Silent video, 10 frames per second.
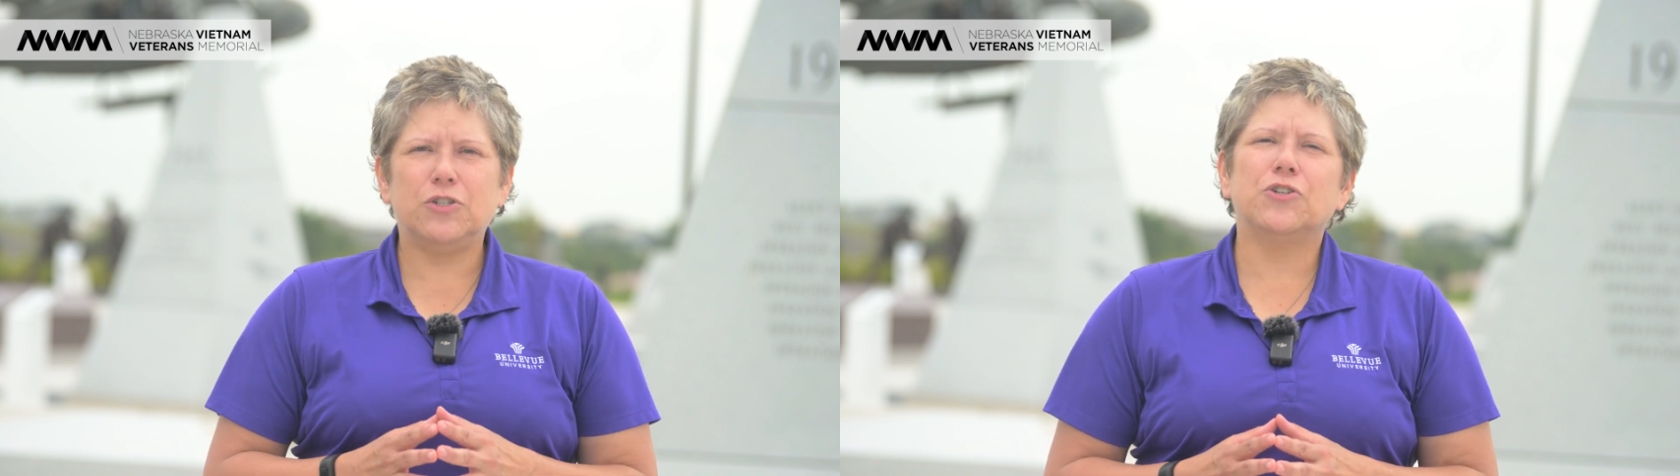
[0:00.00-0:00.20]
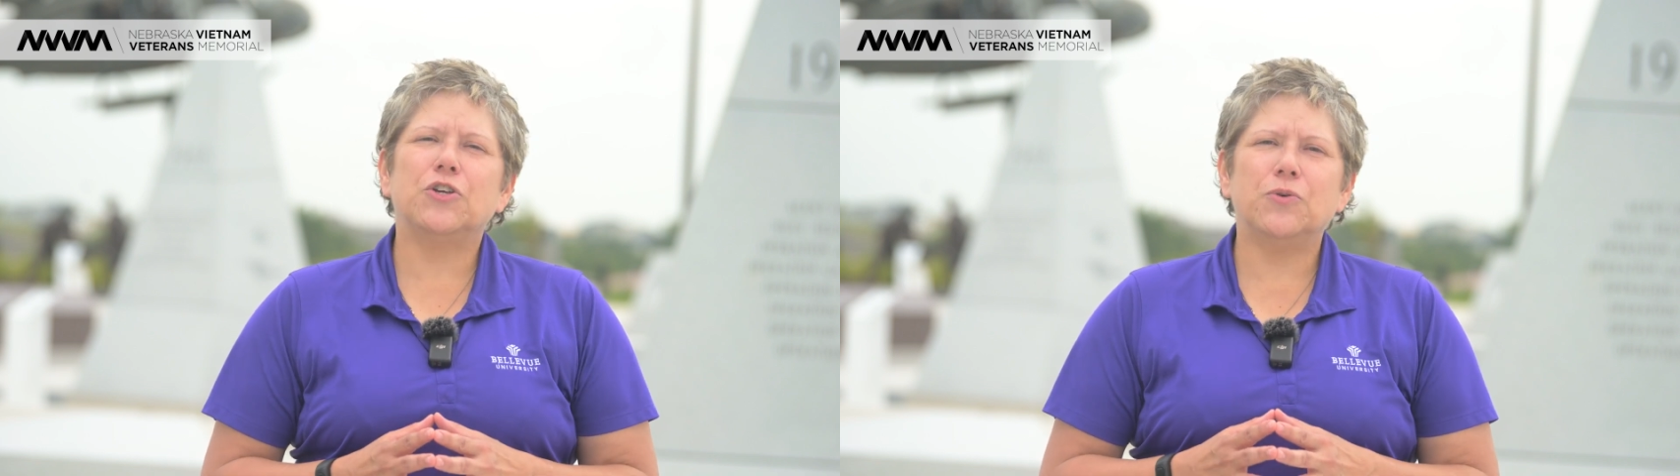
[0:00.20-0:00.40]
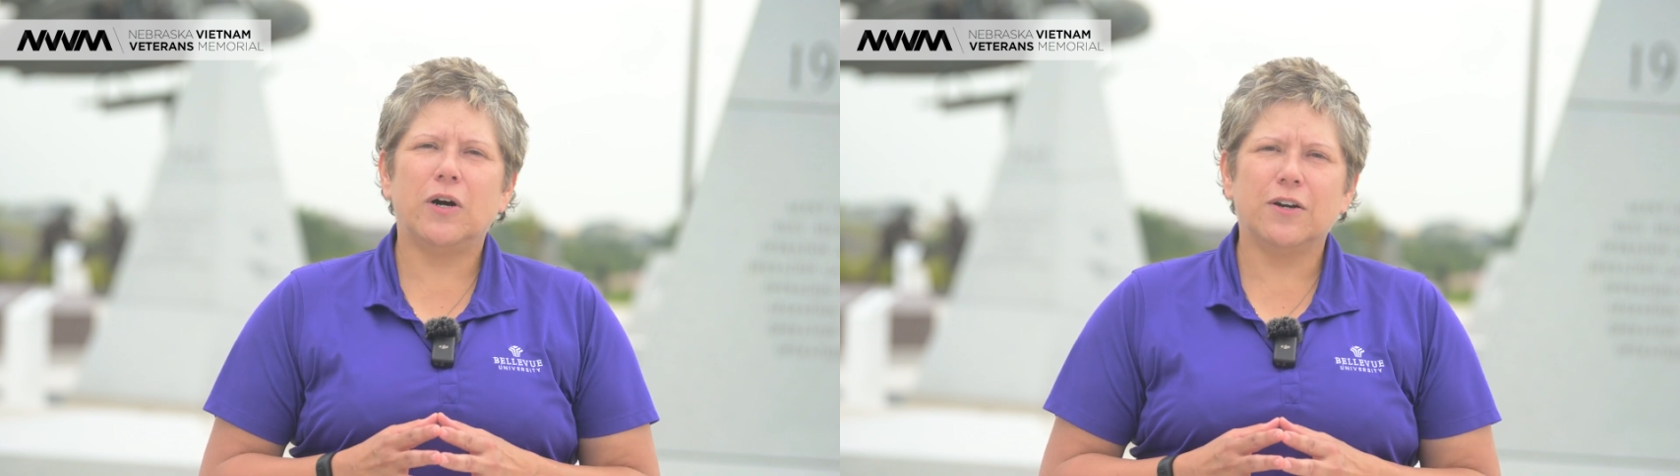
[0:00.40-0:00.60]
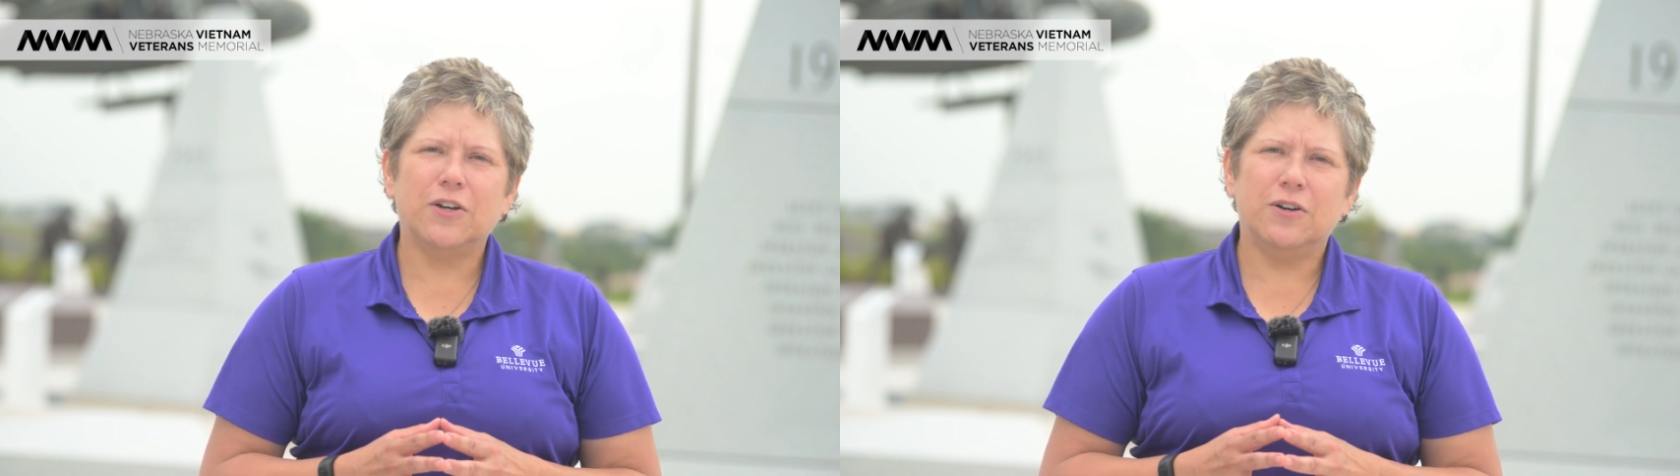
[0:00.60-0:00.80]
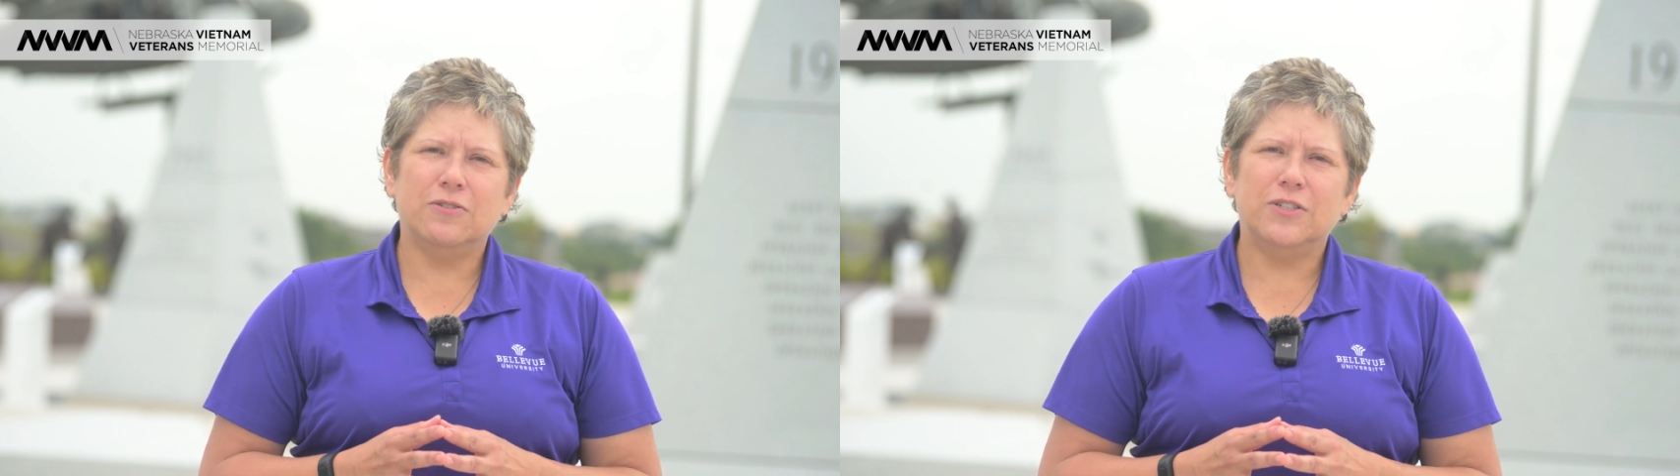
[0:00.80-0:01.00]
your QR
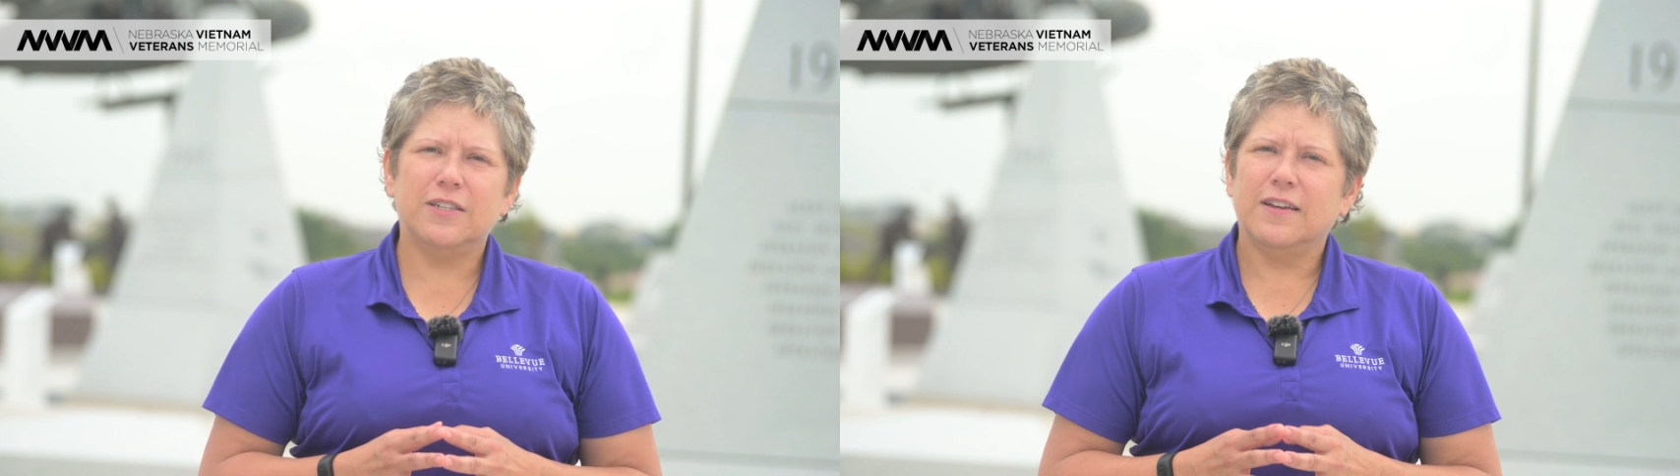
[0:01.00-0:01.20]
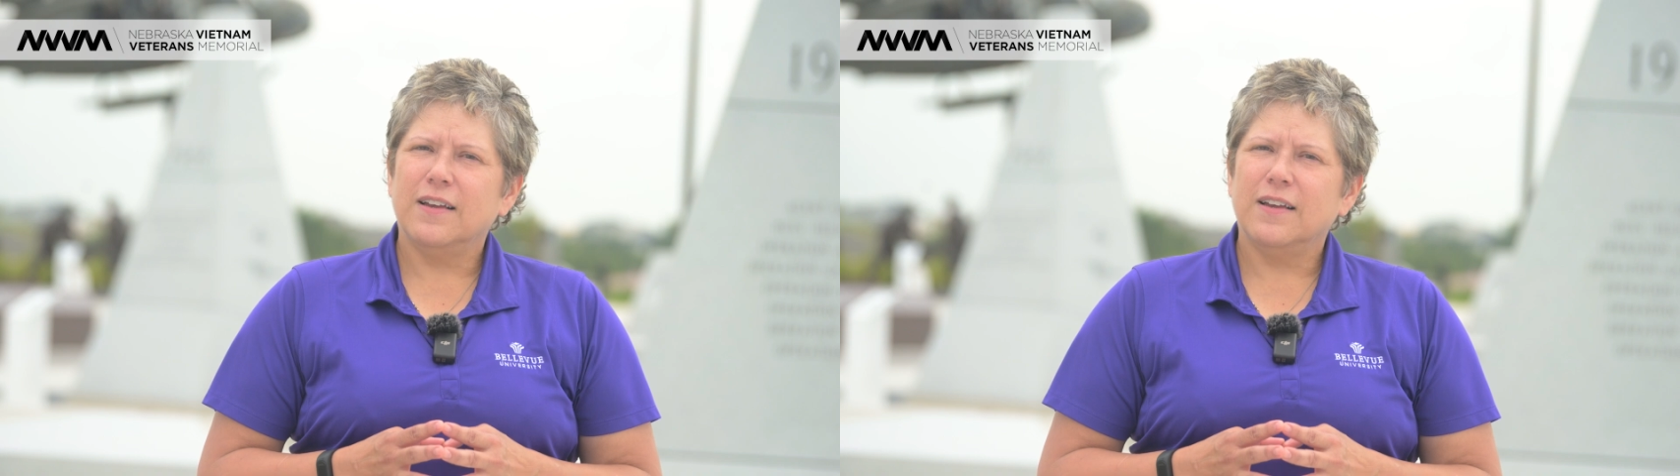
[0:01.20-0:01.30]
codes,